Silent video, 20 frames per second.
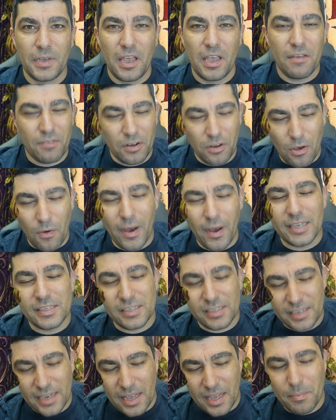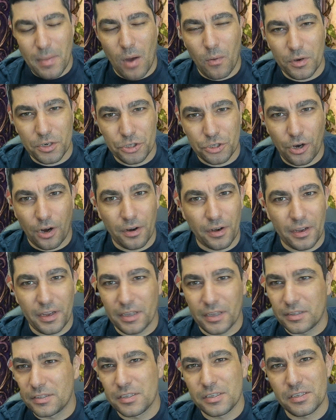Even though I said Maui Shark,
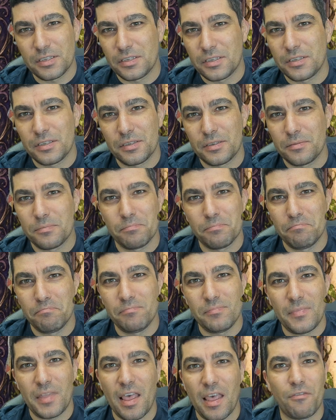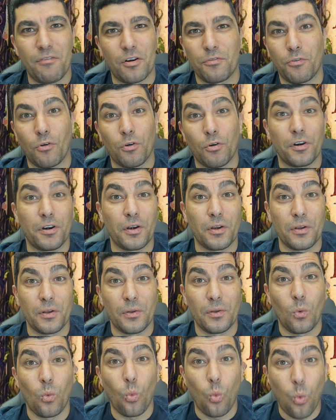it's never for
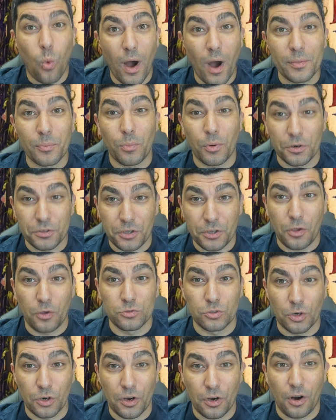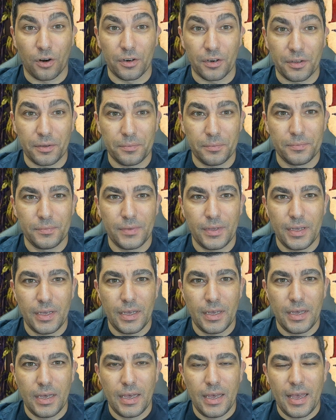one particular card.
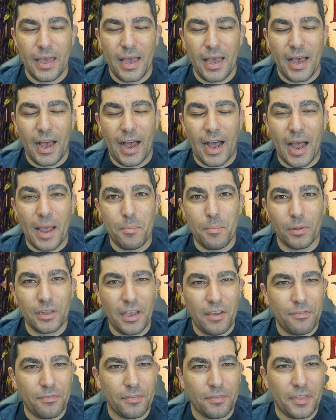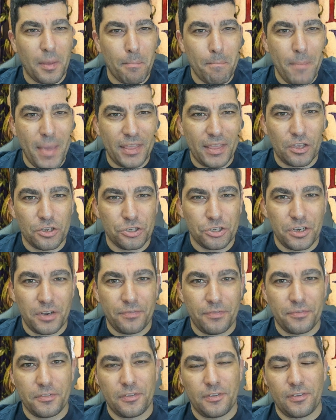I believe the meta
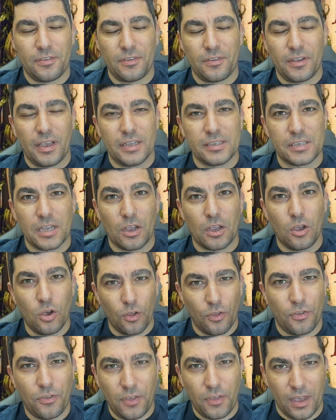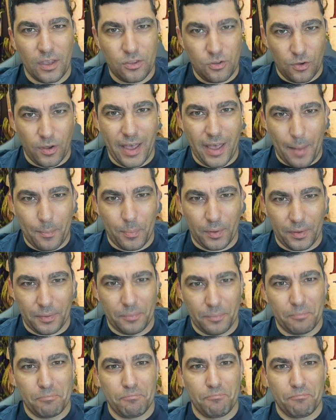shift is a good thing to happen.